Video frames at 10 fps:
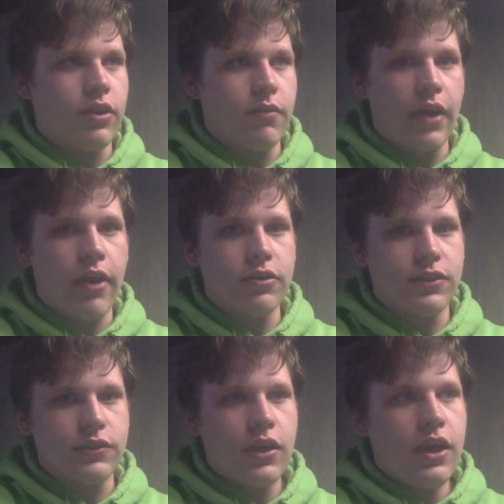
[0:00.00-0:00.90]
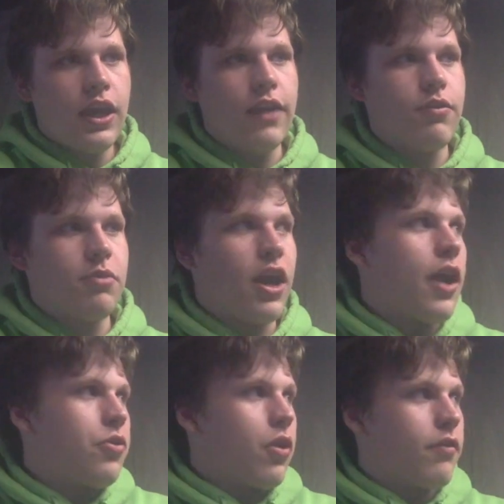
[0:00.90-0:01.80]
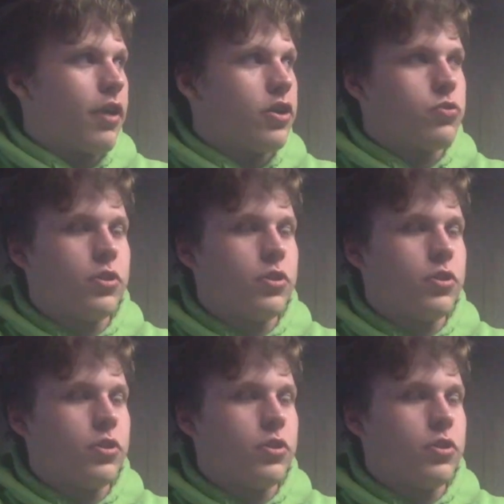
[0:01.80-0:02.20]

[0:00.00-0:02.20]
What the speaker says: them viruses, even beyond coronavirus.